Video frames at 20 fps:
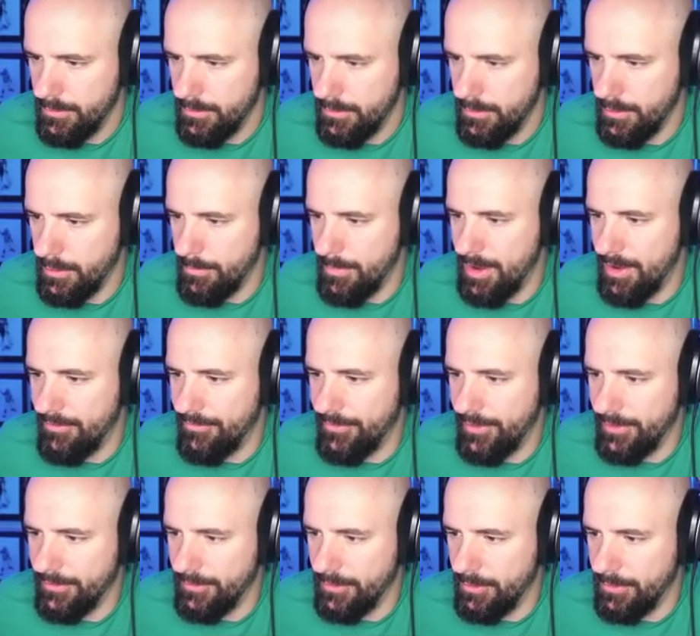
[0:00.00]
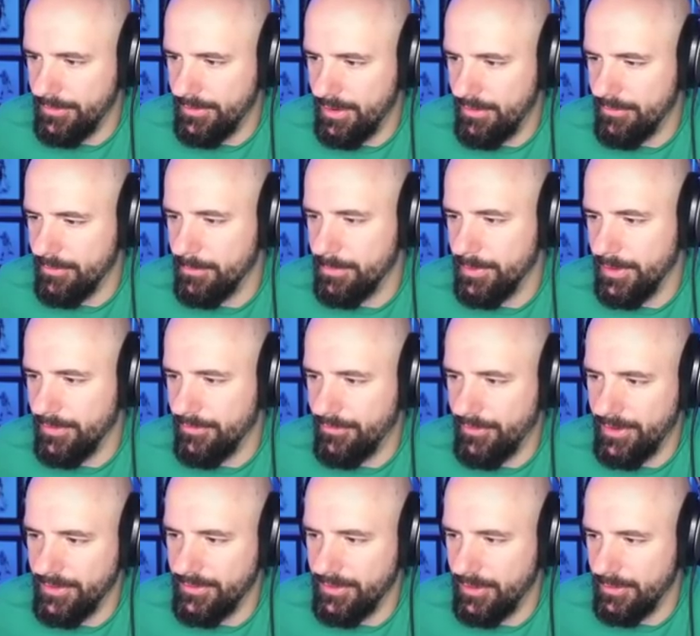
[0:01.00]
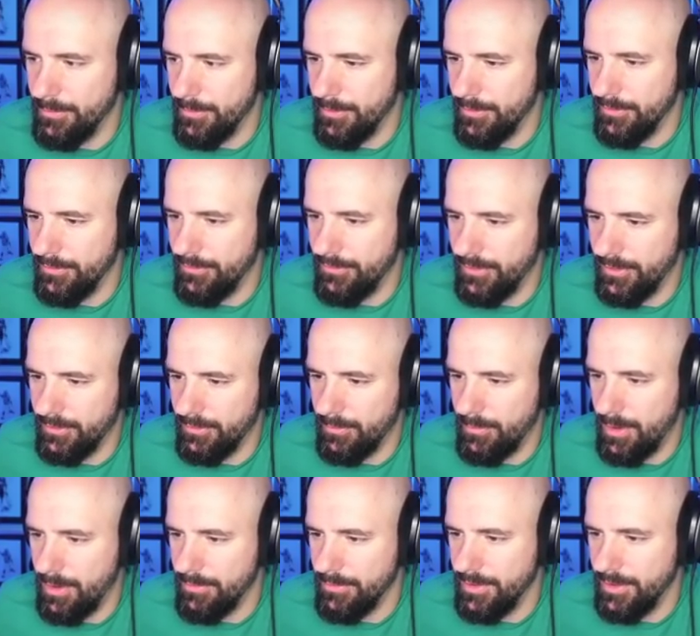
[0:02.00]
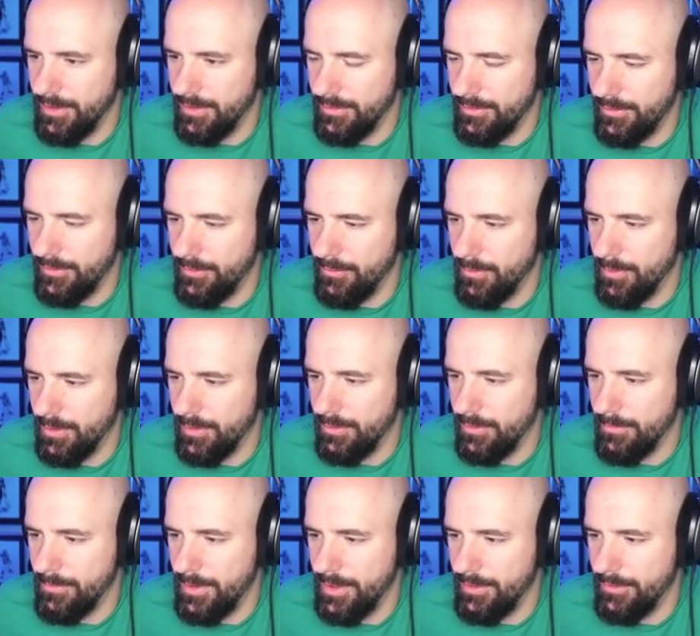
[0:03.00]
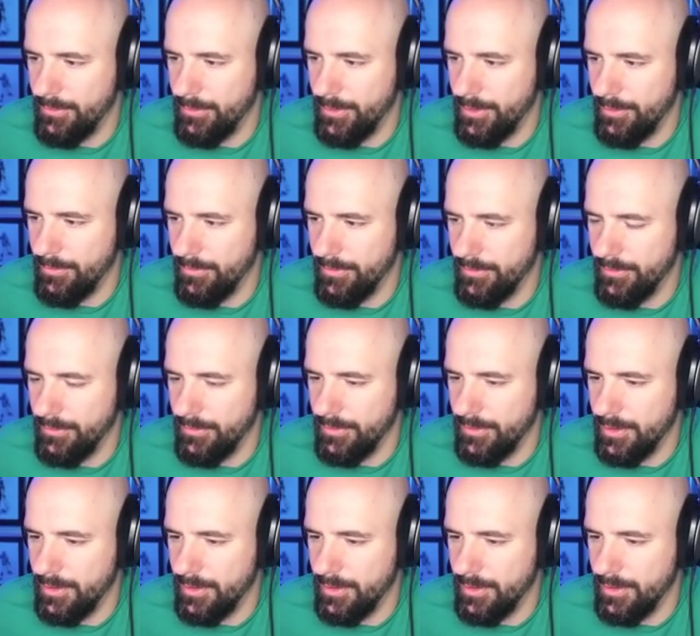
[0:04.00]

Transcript: Y'all Madden fans always having to play franchise mode is fixed. Why would they continue working on Madden 20 when it's only a